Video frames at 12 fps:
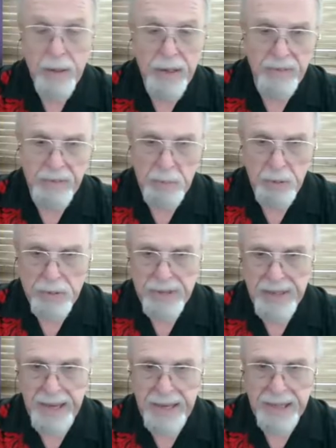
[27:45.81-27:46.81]
If a
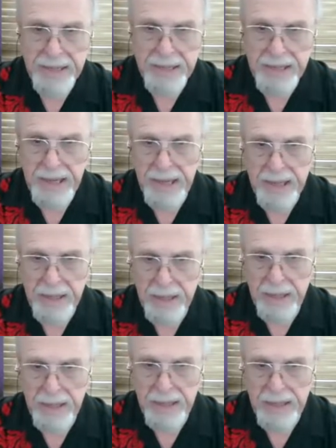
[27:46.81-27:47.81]
person has a,
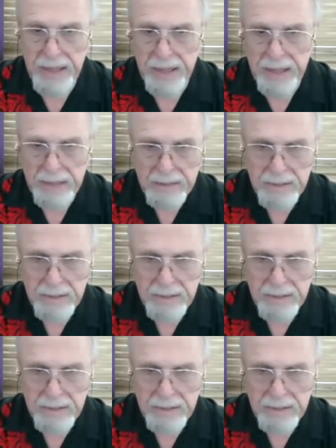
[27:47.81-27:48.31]
a